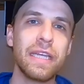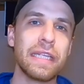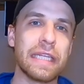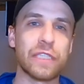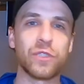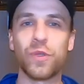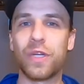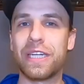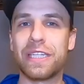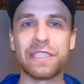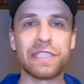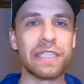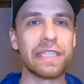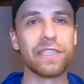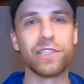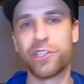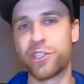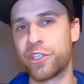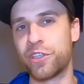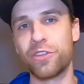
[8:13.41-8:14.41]
That's why I
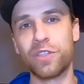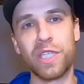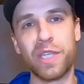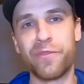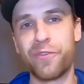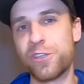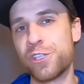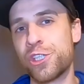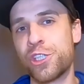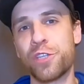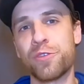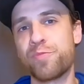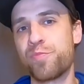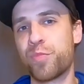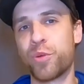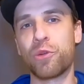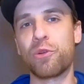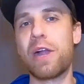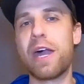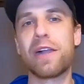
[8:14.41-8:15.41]
said certainly if it's your
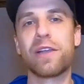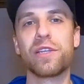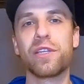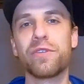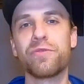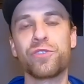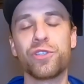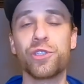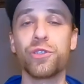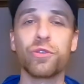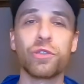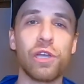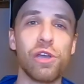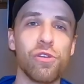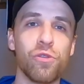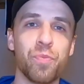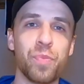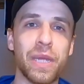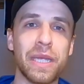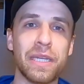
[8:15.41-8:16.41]
prerogative to
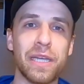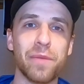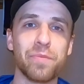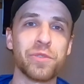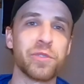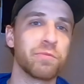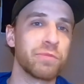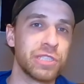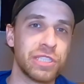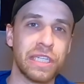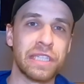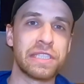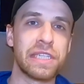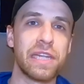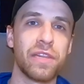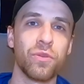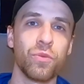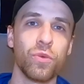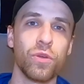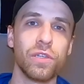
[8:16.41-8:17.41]
go pick up some sticks
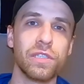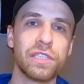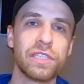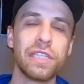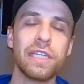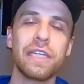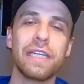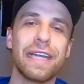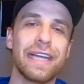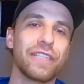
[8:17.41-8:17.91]
out of the woods